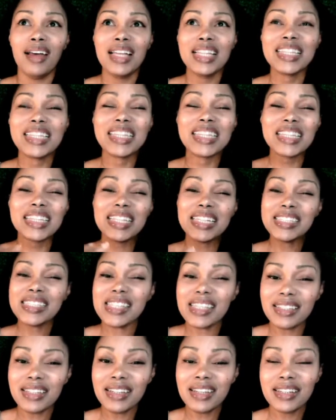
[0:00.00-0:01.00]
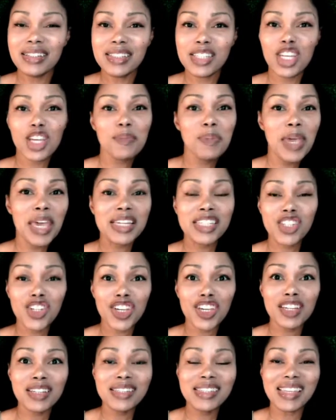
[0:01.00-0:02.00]
listen to
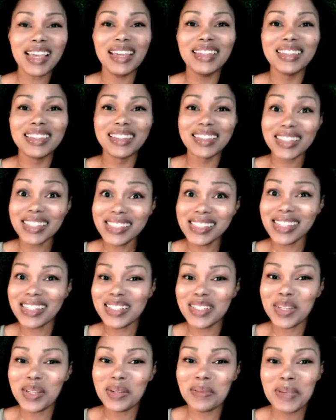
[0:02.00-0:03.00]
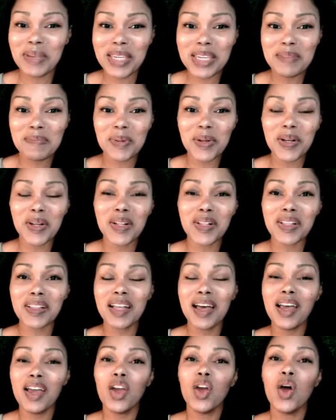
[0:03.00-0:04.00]
pitches and listen to
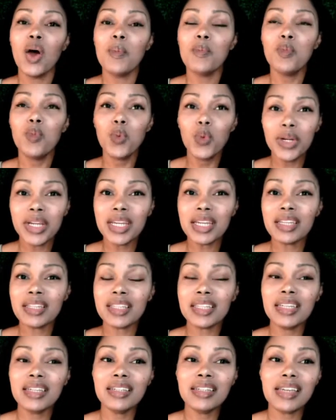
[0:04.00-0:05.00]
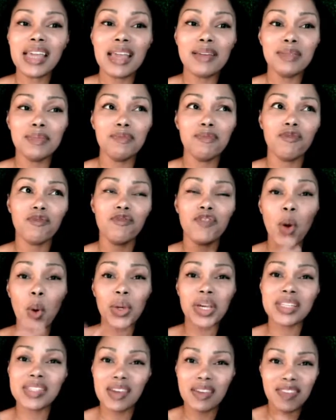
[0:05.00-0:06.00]
people, really
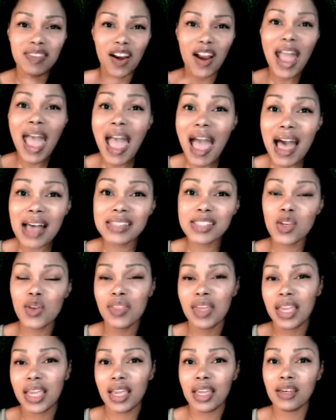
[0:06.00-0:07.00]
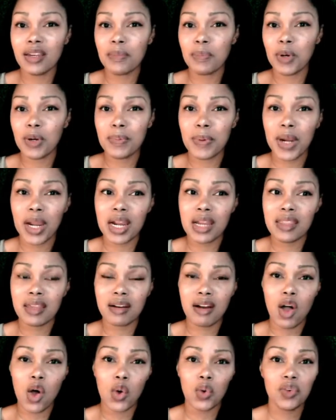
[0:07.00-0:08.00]
focus on their ask so they can prepare
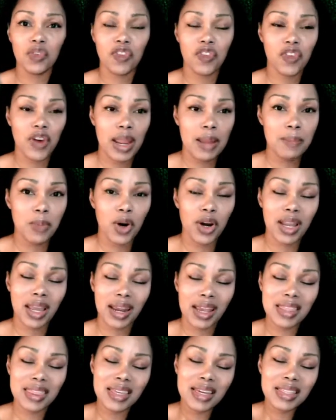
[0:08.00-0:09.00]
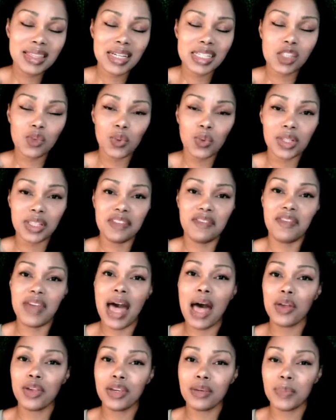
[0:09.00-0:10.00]
their own framework. And I think that's really
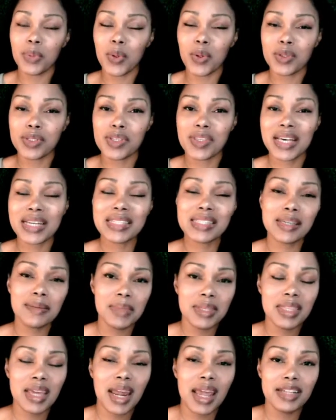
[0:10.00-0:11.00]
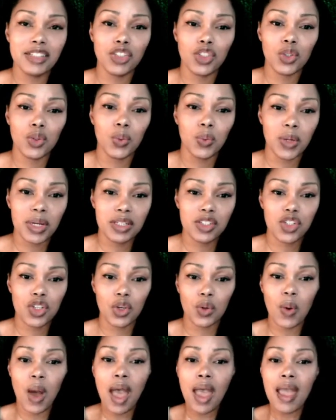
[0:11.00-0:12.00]
valuable. So that's something that I do want
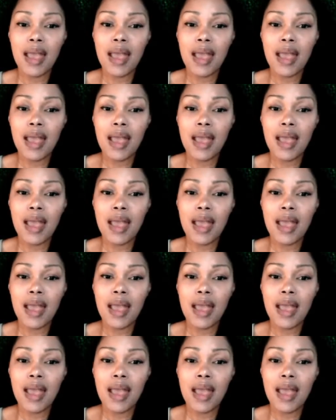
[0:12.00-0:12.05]
to